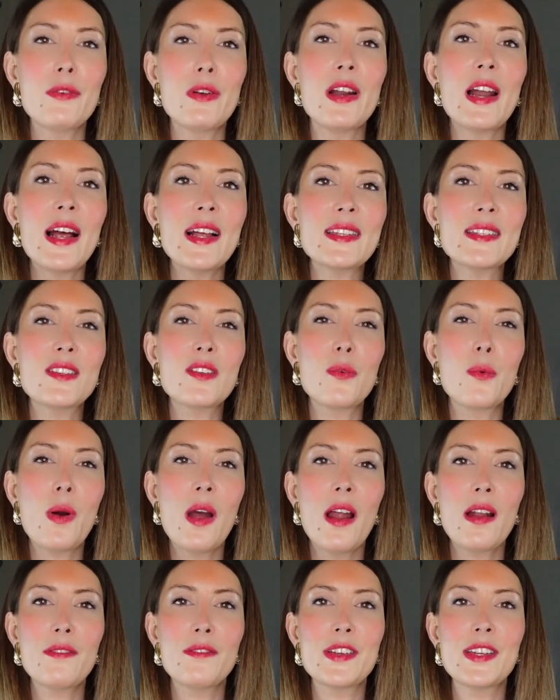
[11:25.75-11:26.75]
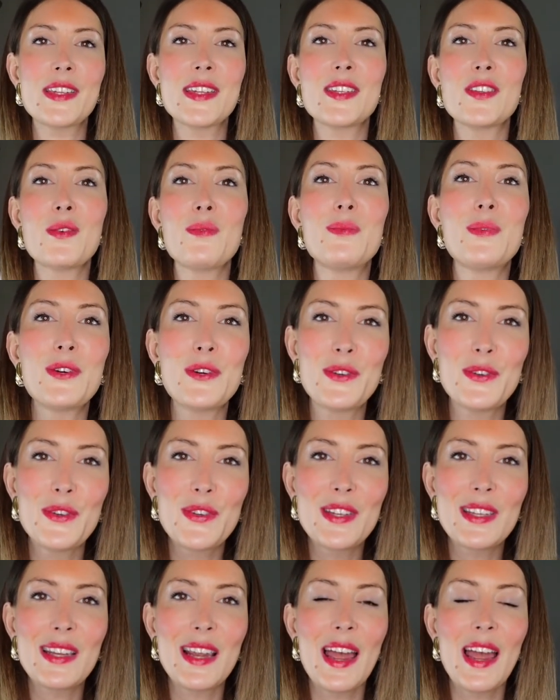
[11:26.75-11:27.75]
the last one, this is a
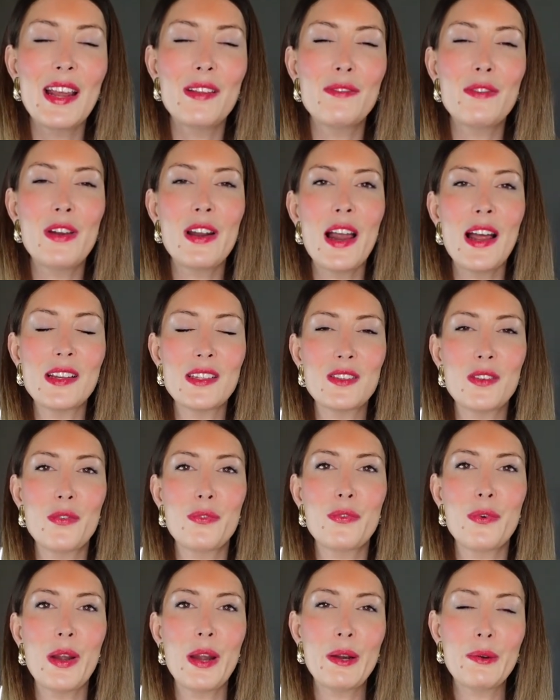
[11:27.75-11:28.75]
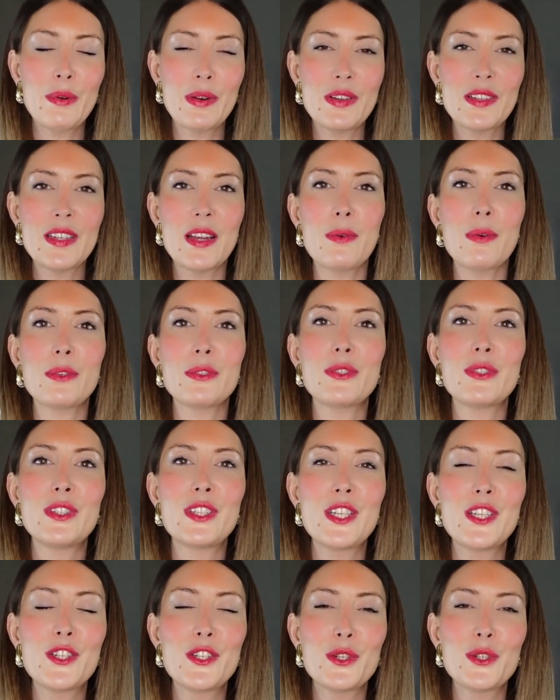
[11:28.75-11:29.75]
bonus and the last fragrance I want to
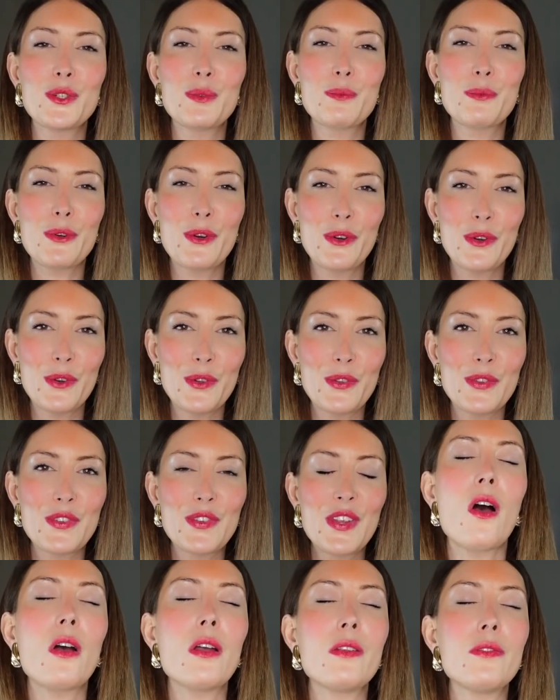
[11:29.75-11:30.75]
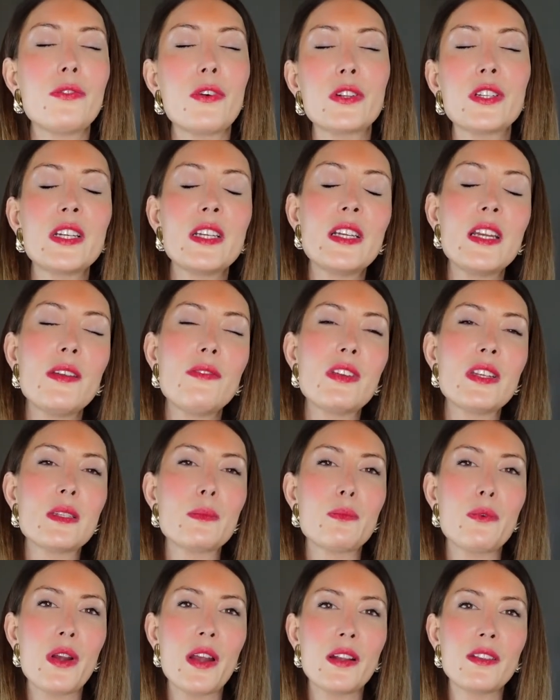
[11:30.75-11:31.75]
teach you to pronounce. Unfortunately, this
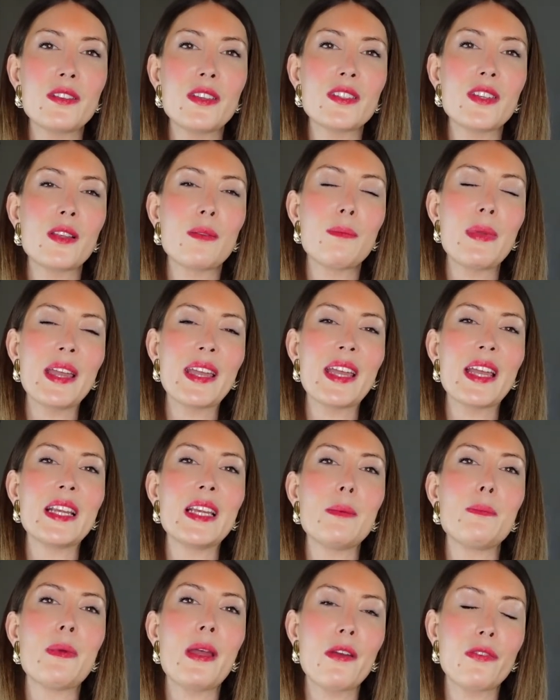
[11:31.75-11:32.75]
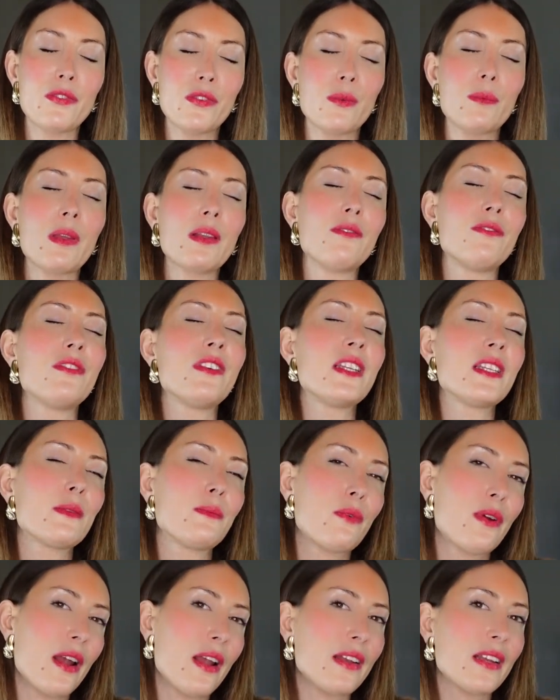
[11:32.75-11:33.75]
brand doesn't make any perfume and this
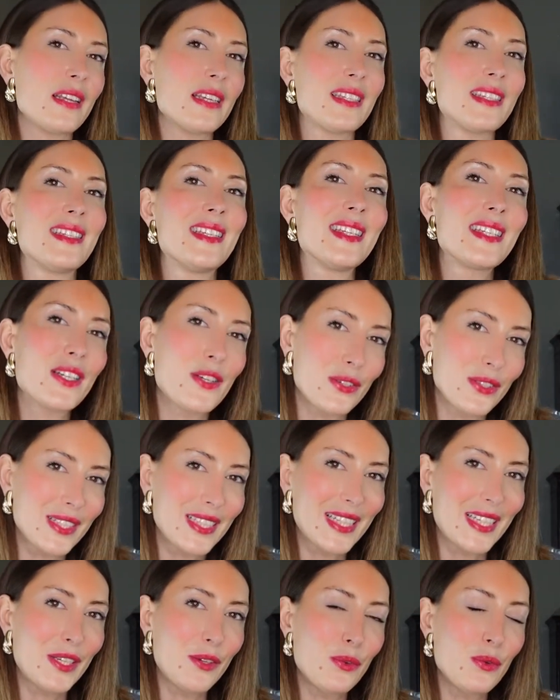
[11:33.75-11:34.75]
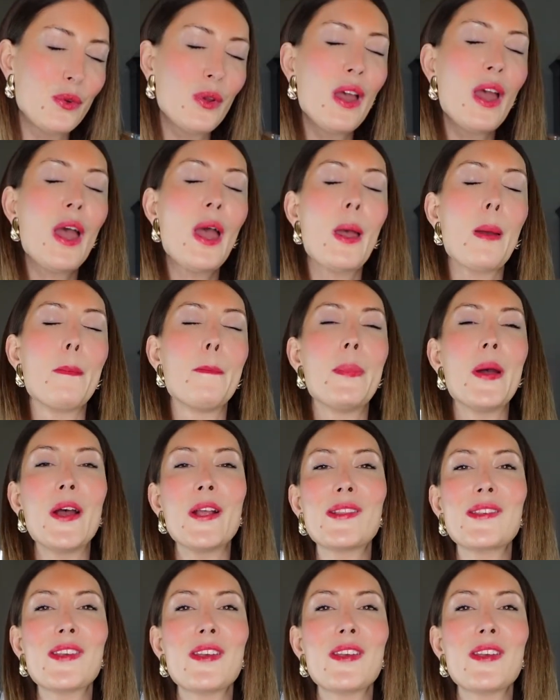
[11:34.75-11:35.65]
brand is discontinued, but